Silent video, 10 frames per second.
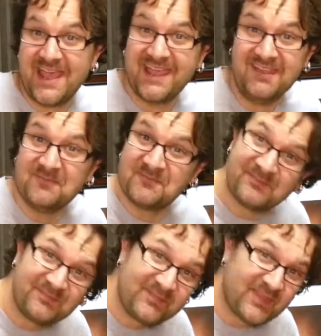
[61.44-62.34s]
an A,
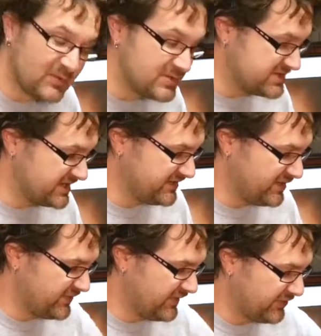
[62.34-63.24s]
which is
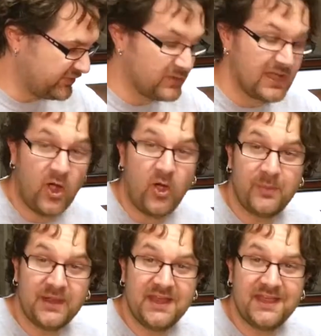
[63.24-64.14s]
the 5th string
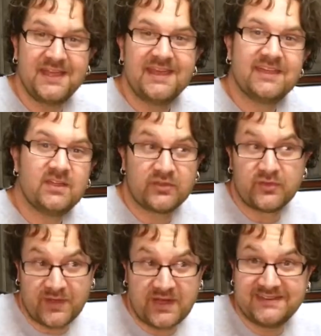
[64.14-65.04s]
open. You
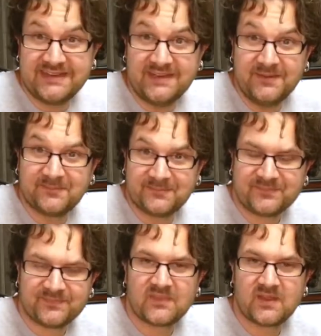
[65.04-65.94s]
also found a D,
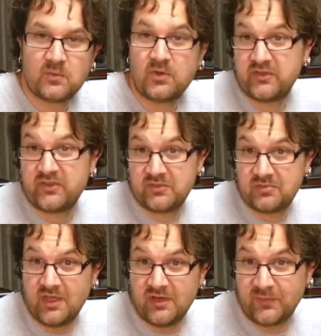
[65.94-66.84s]
which is
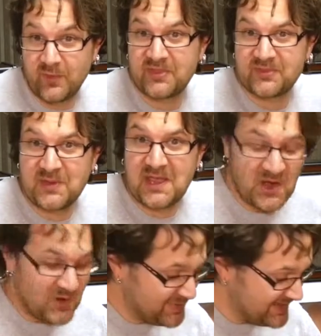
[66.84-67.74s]
the 4th string
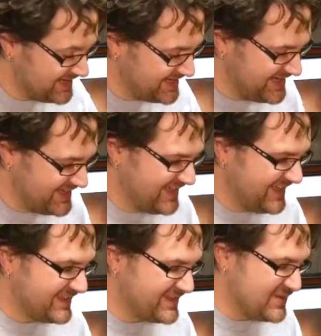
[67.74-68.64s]
open.
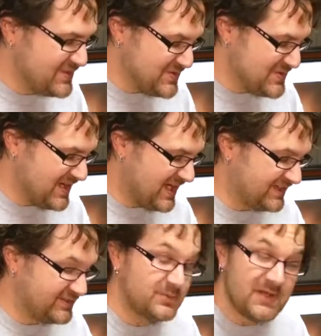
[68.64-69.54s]
You
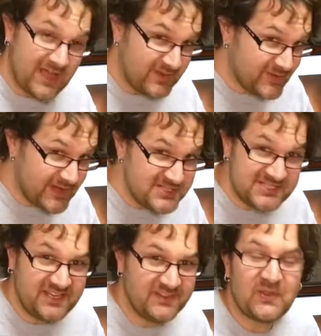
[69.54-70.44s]
do not find a
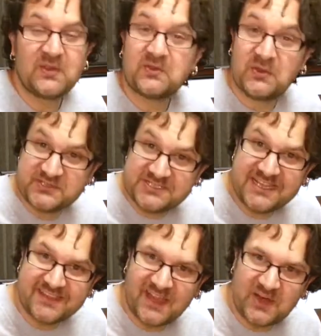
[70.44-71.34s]
G, so there's no
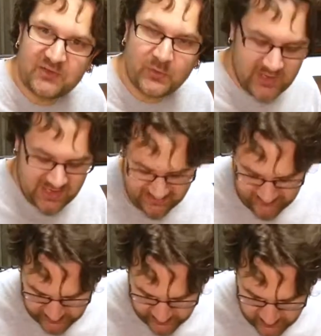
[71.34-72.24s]
G in there. So we're going to
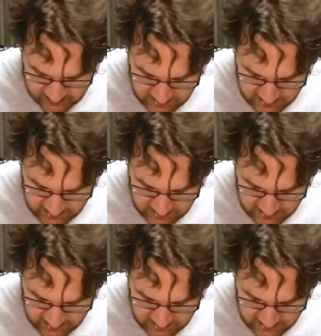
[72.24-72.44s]
have to